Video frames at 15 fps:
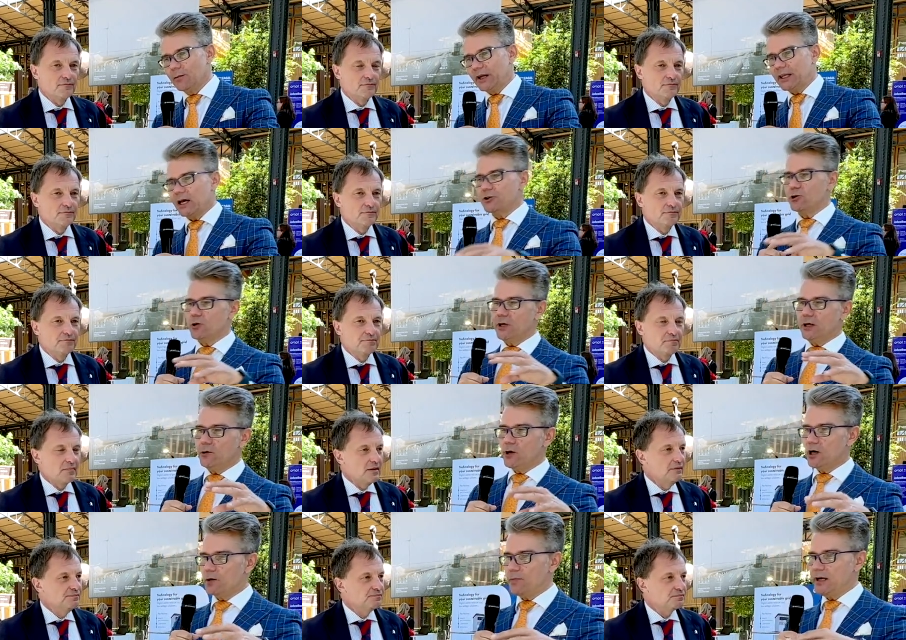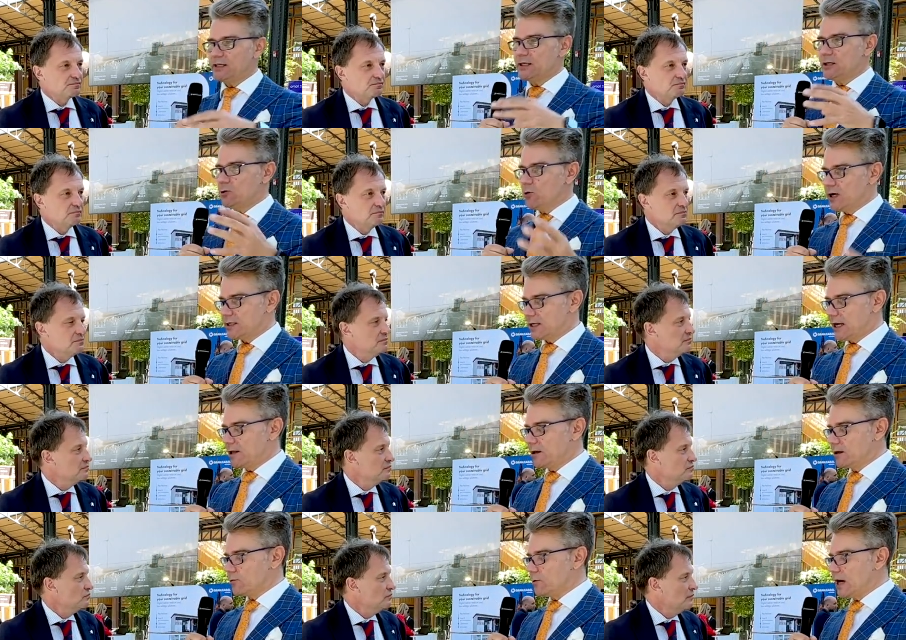Speaker 1: but actually you are based in US.
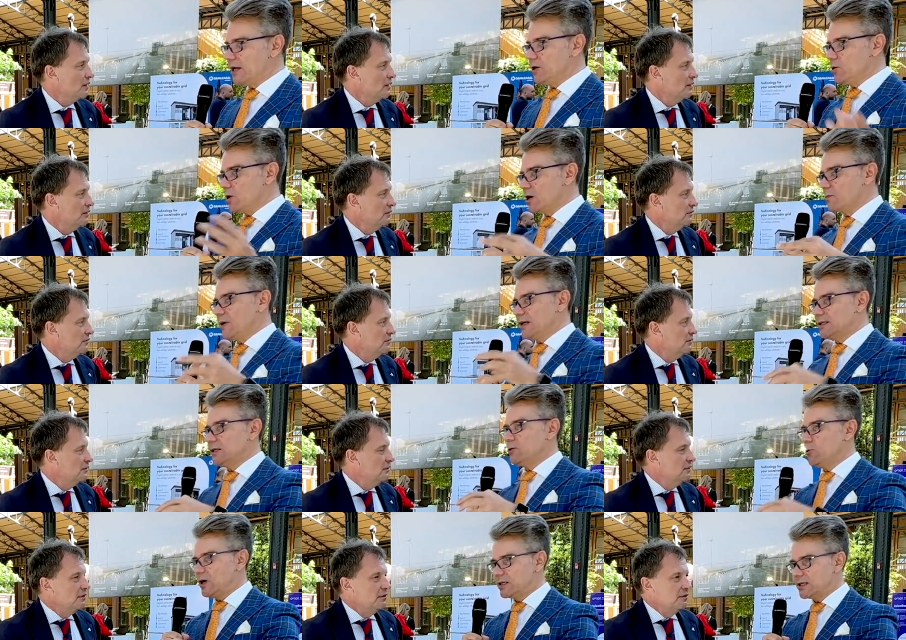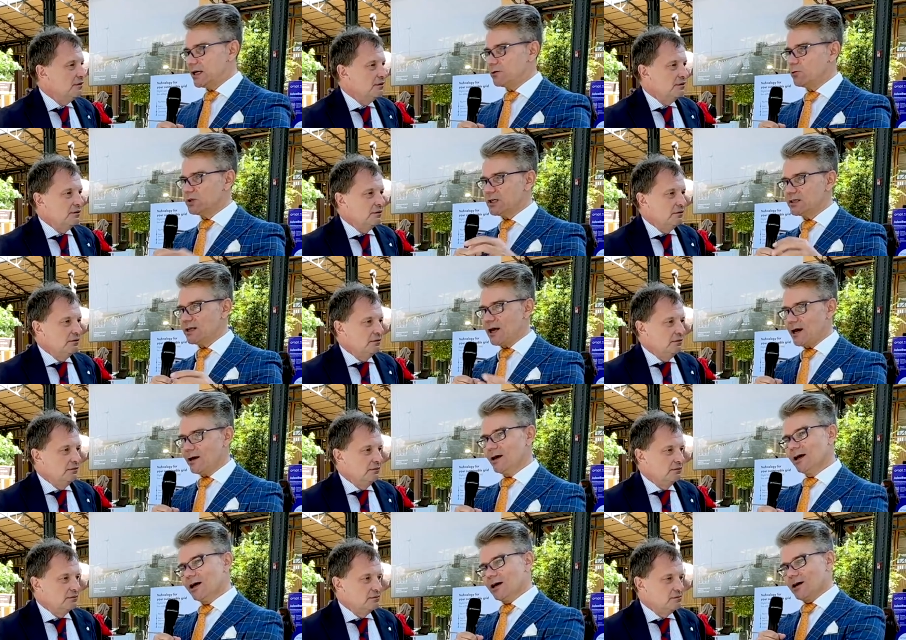And uh, why you are based in US? And what is the
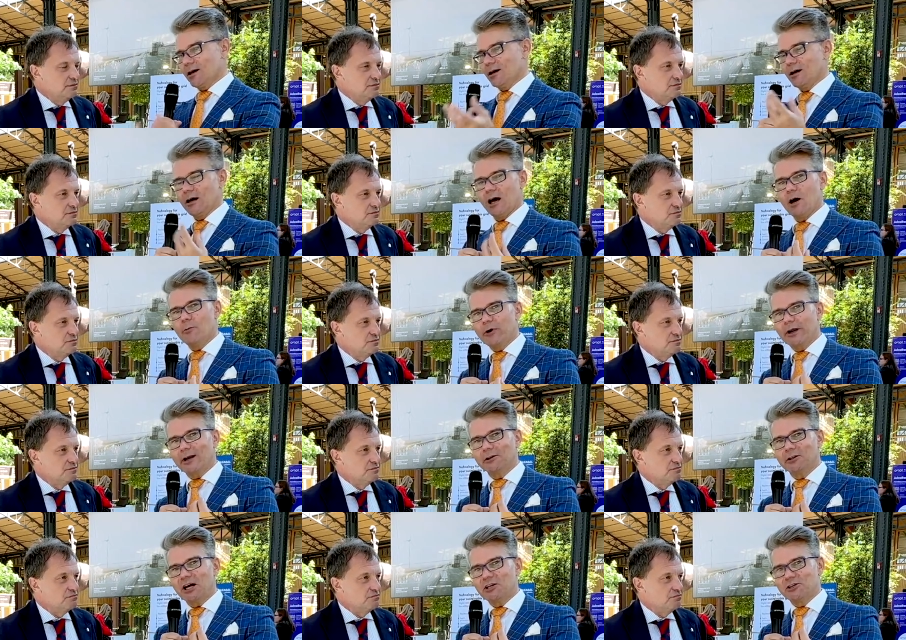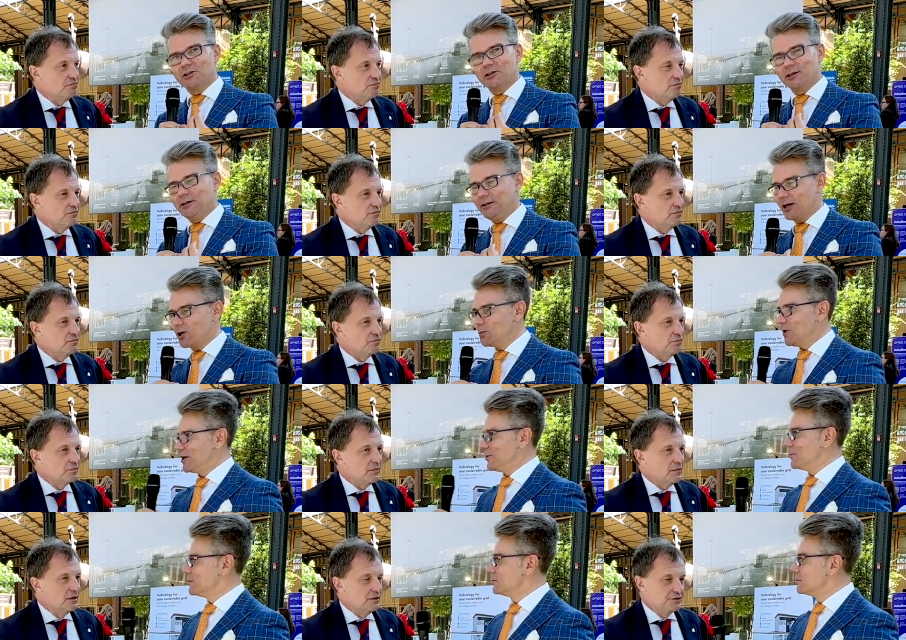American touch in the
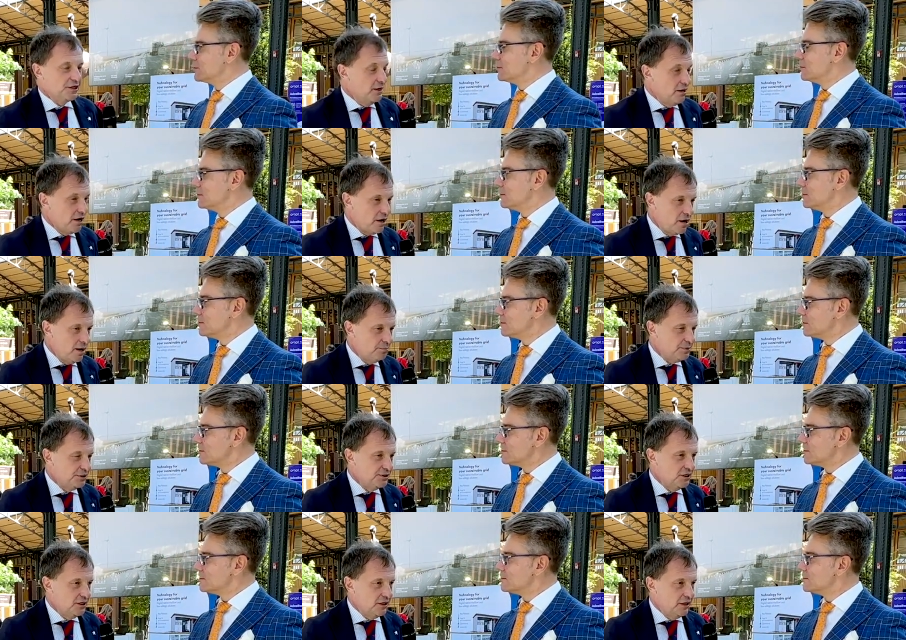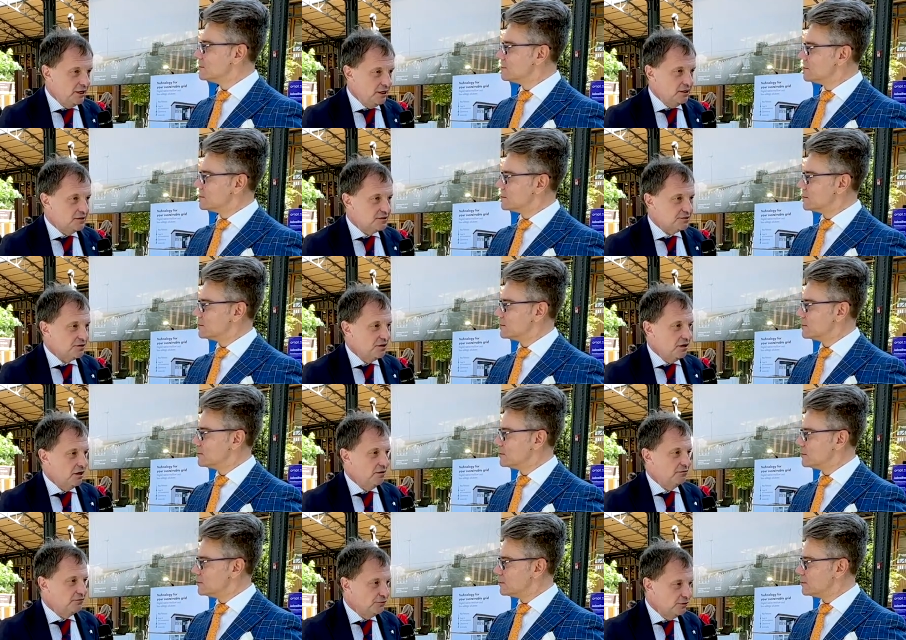company?
Speaker 2: The company is
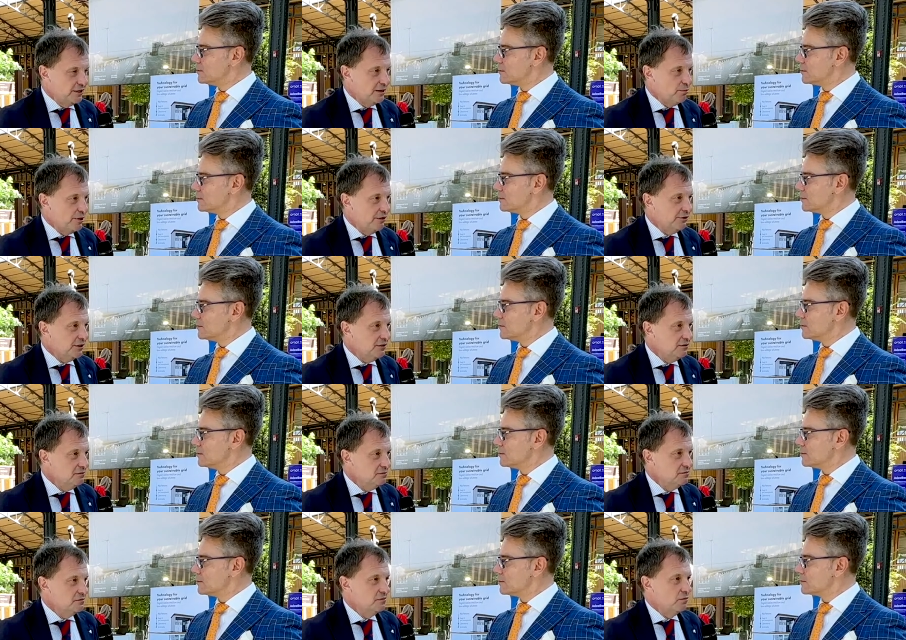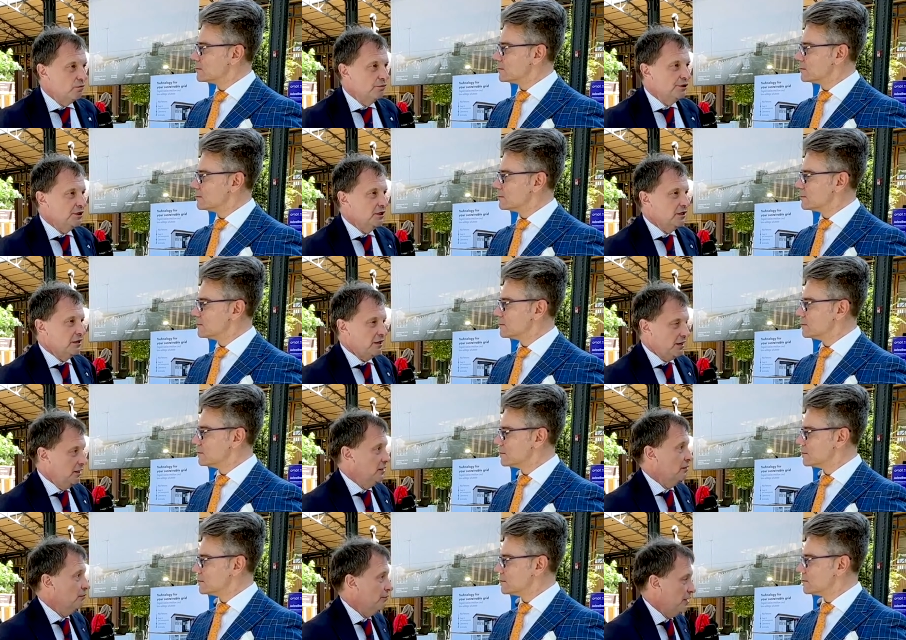fully American. We,
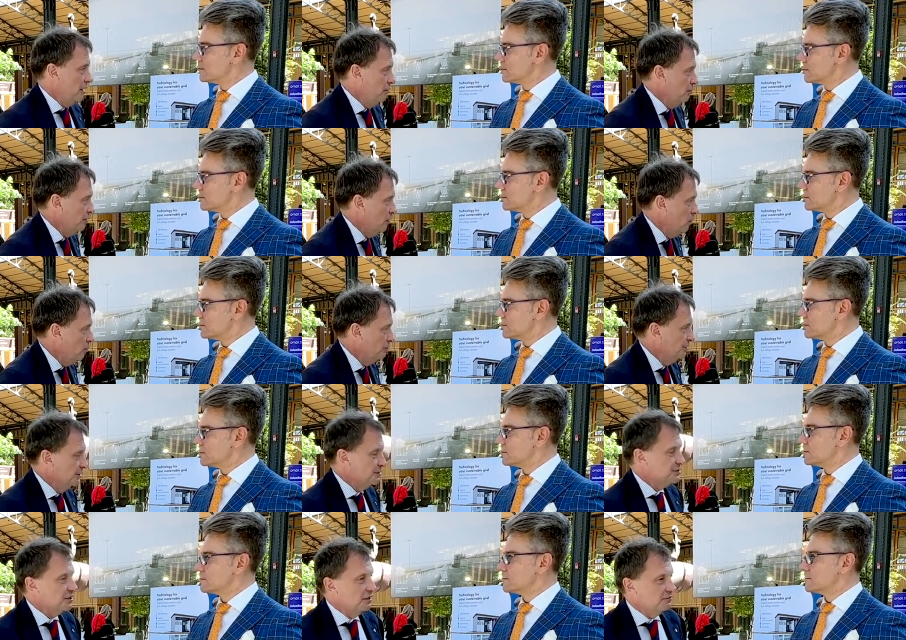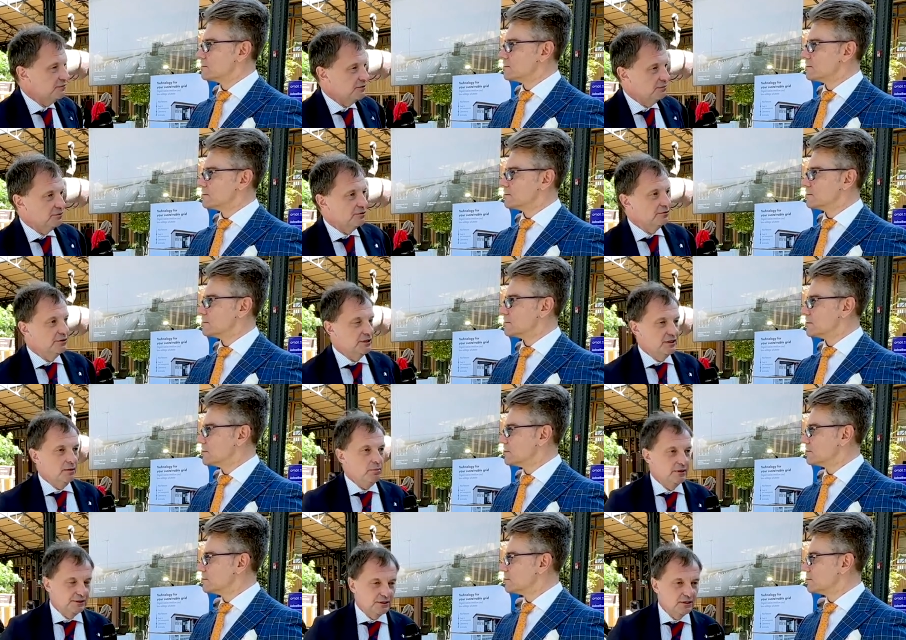uh, we, our owners are from Korea, but the